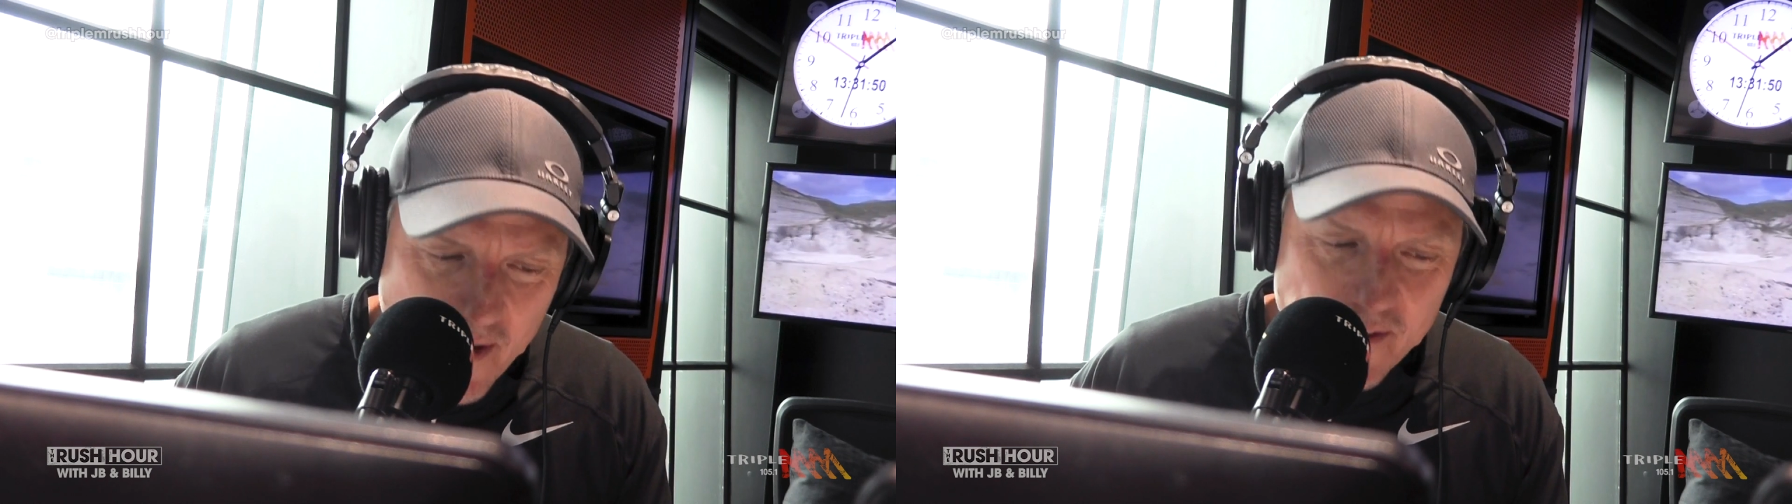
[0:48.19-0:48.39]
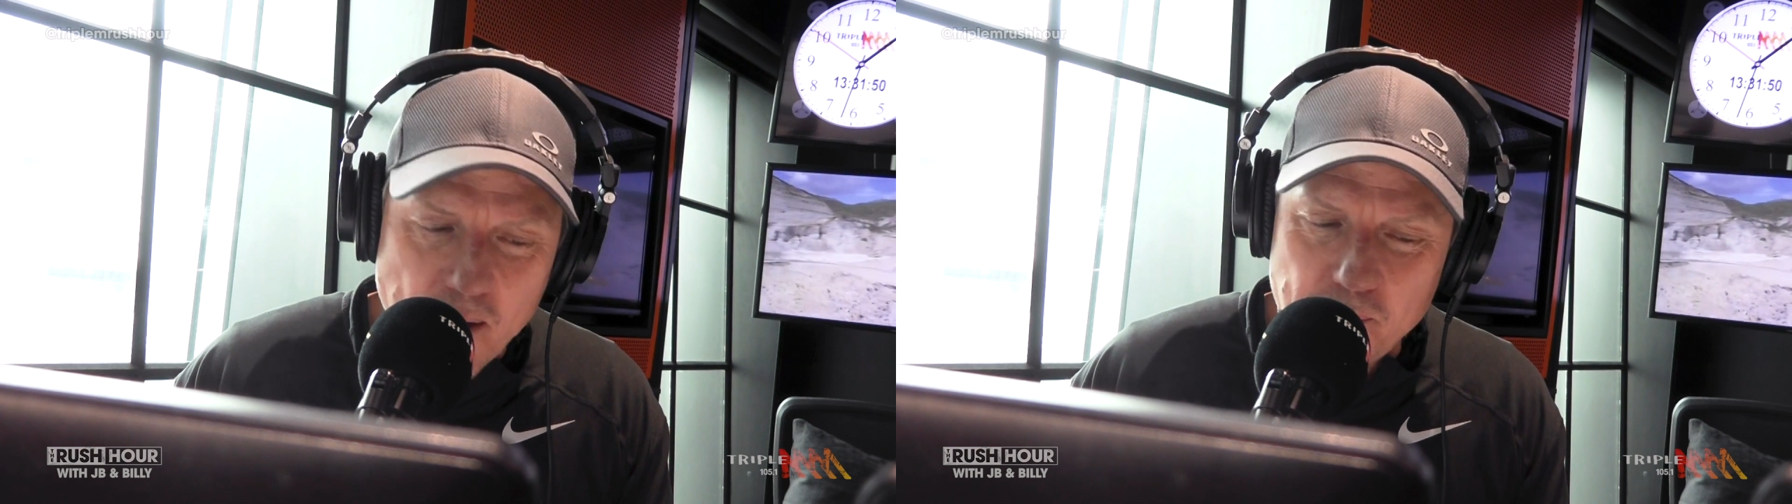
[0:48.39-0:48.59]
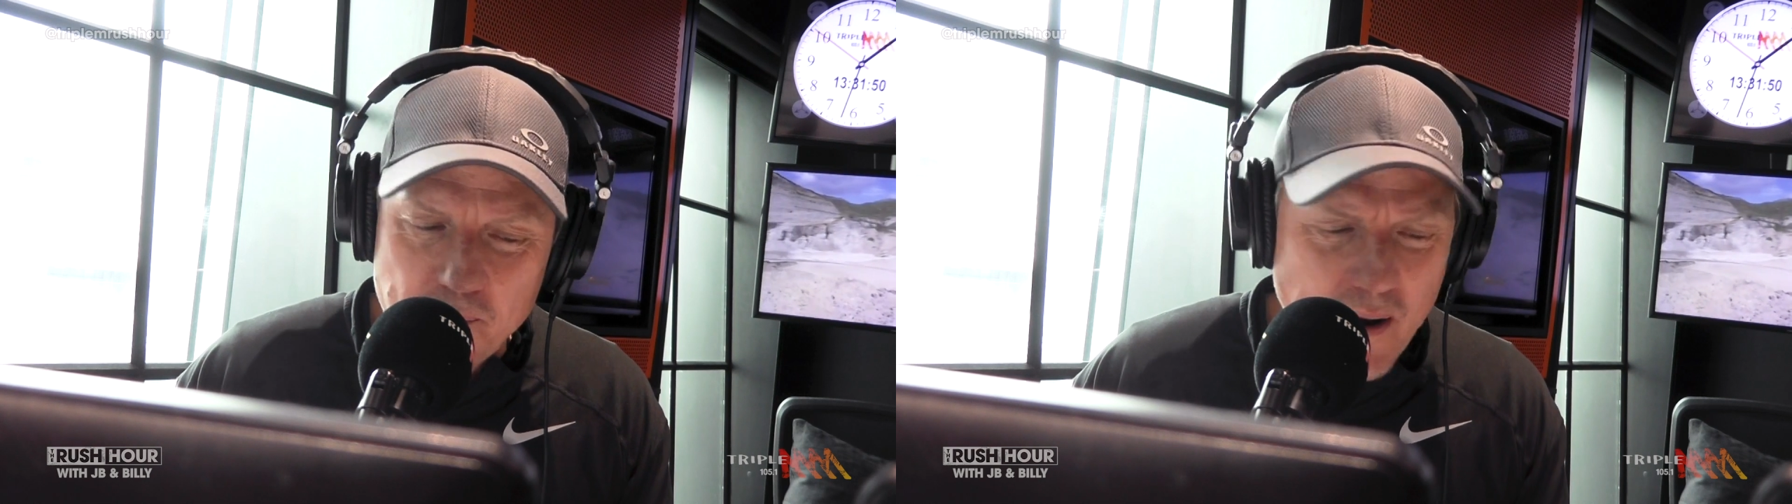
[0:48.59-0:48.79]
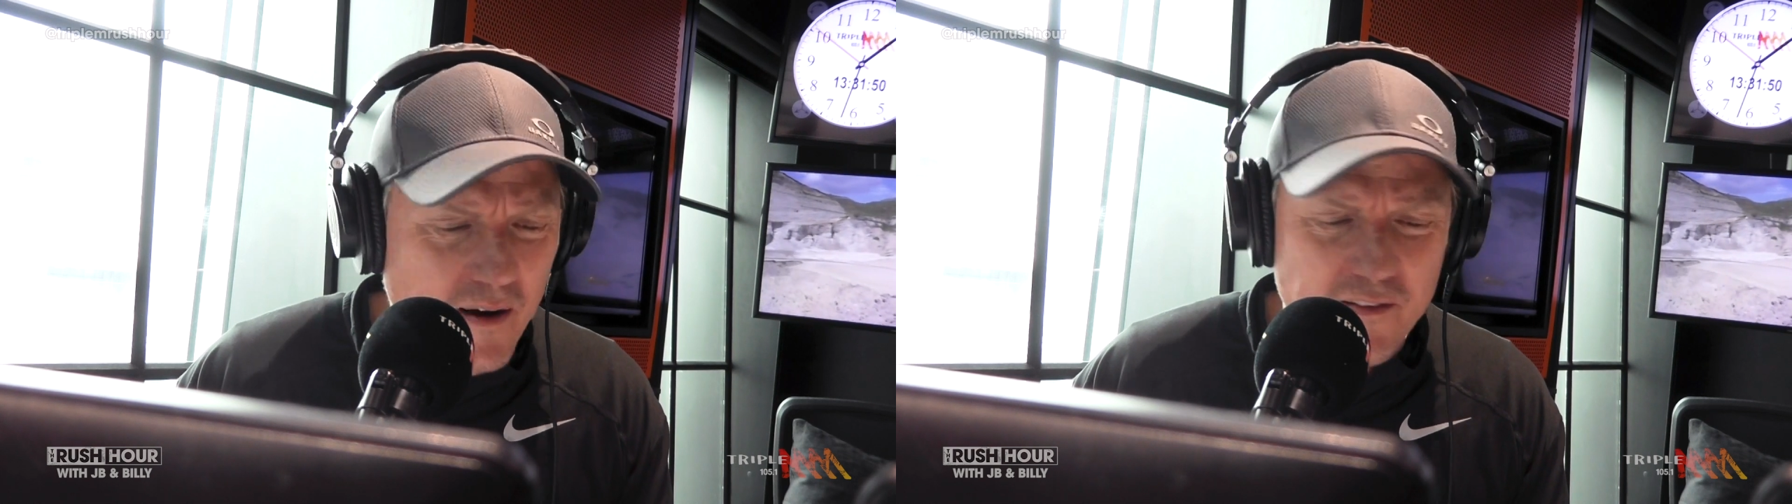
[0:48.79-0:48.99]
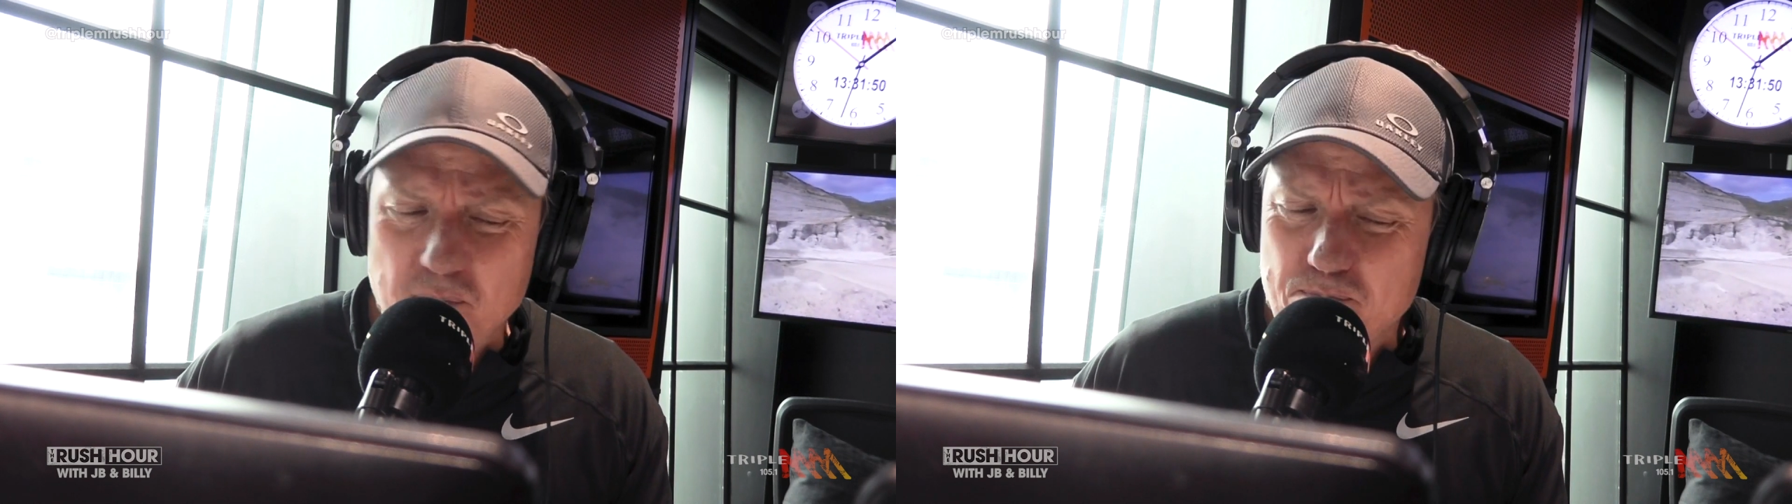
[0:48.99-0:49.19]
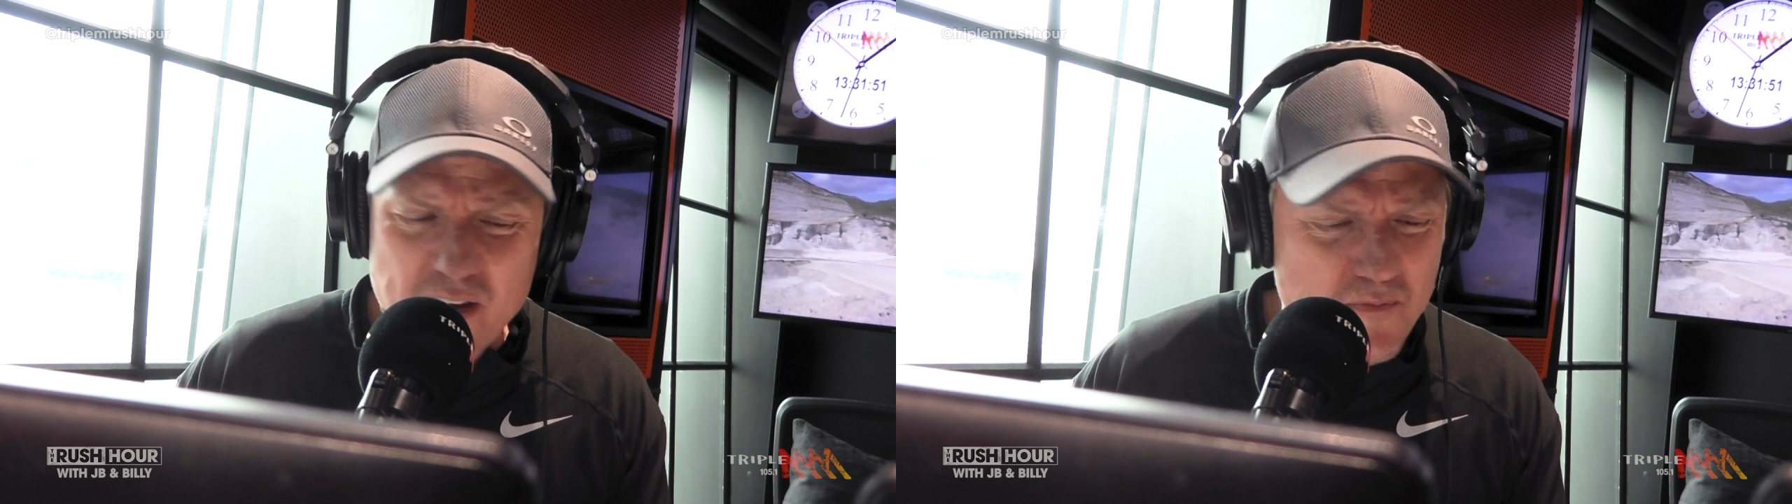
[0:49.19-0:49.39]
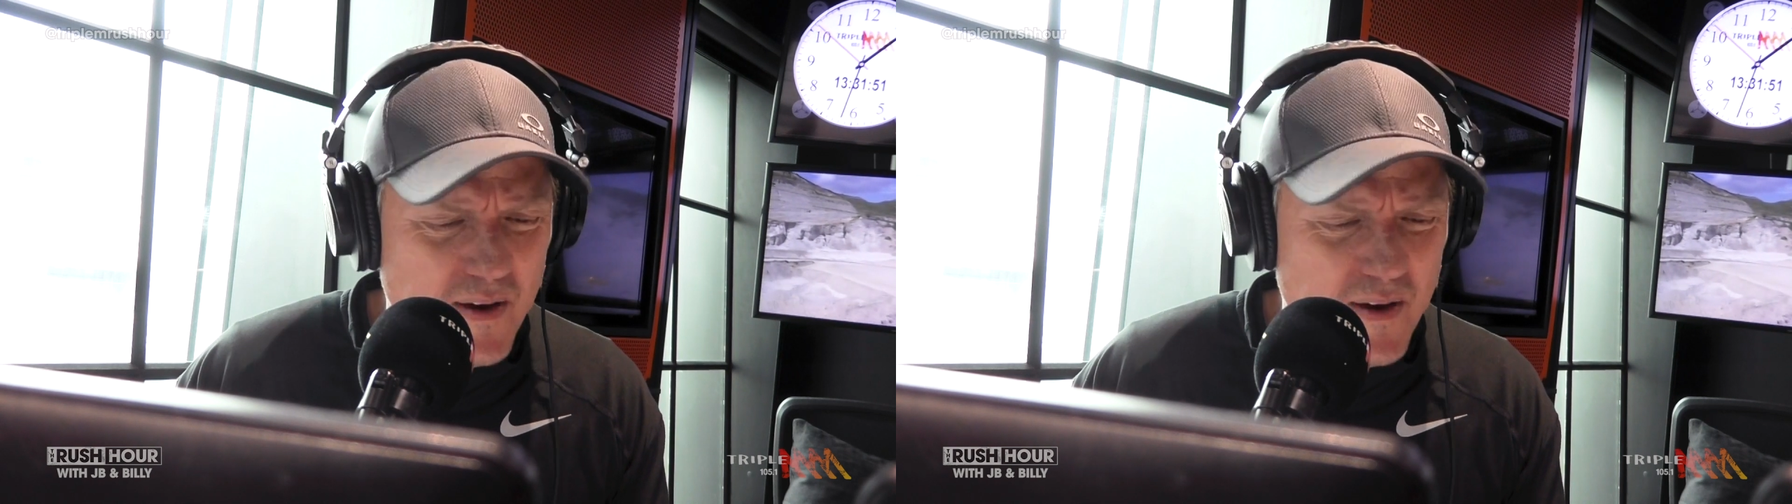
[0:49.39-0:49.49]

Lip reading: Damien Barrett's a big,